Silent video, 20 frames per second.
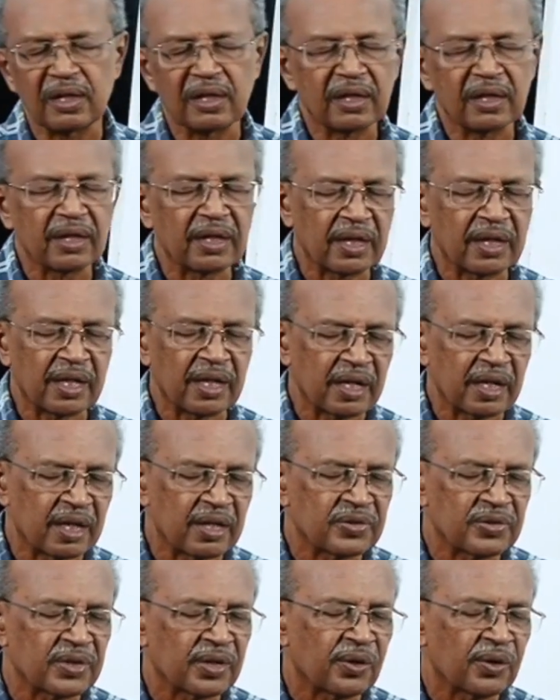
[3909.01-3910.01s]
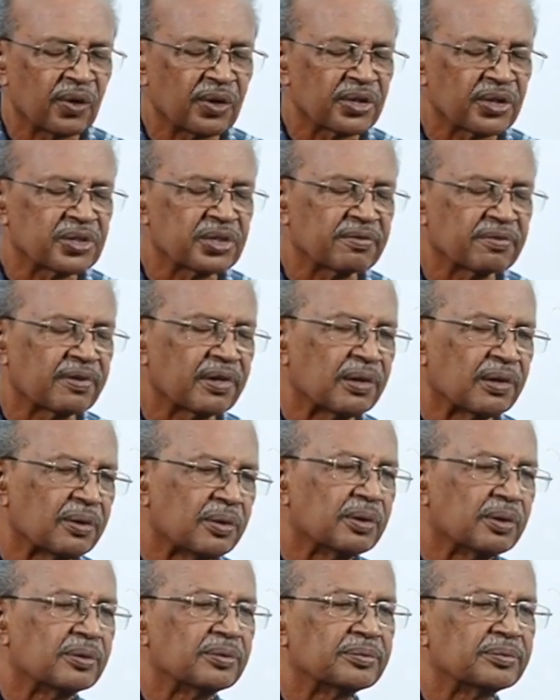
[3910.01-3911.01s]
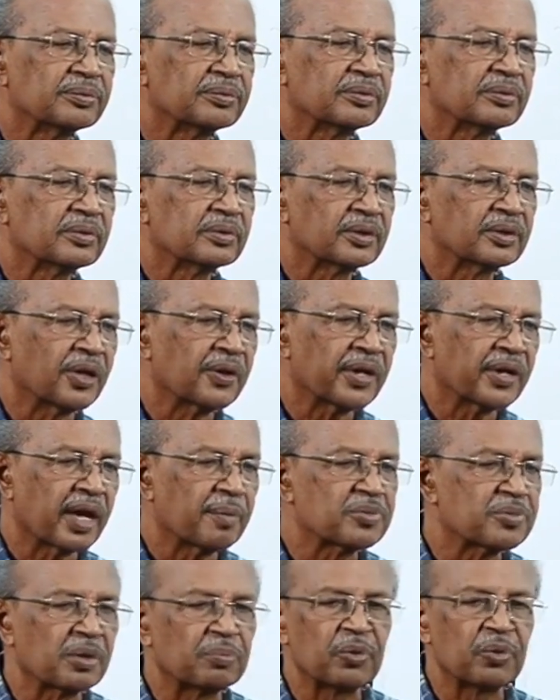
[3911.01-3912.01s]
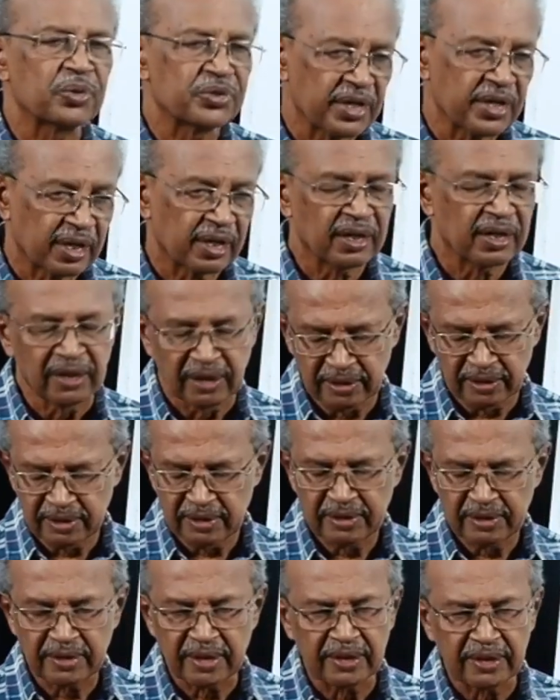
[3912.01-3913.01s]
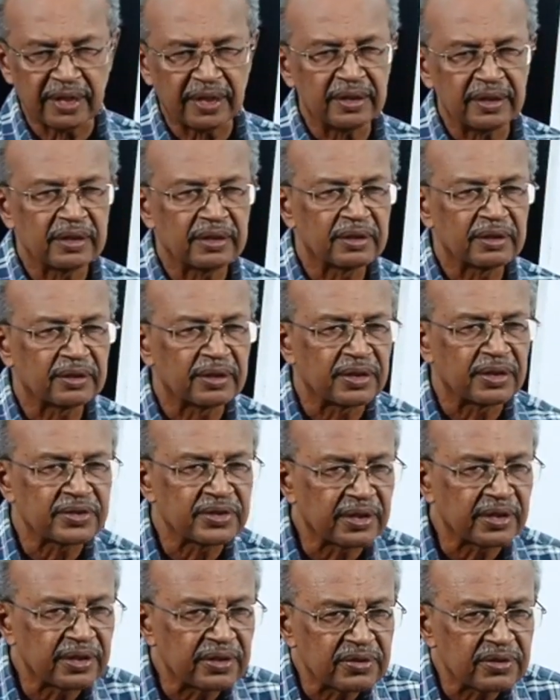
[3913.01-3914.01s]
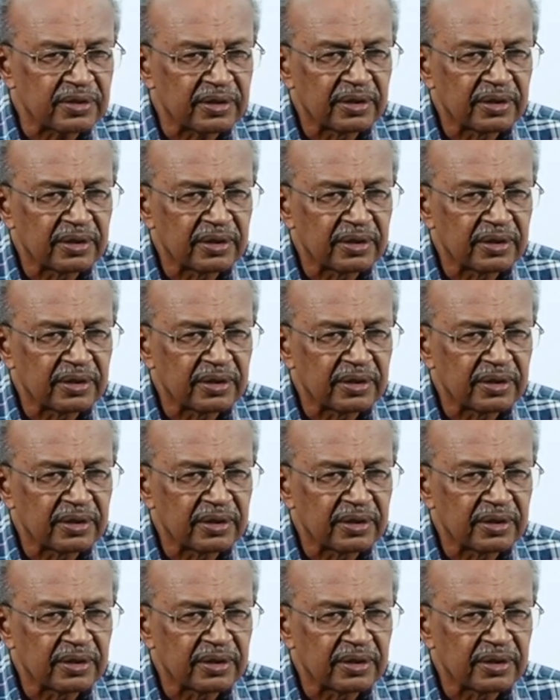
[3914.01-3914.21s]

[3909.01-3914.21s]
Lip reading: he is an honest fellow. not I am supposing. But then third sentence.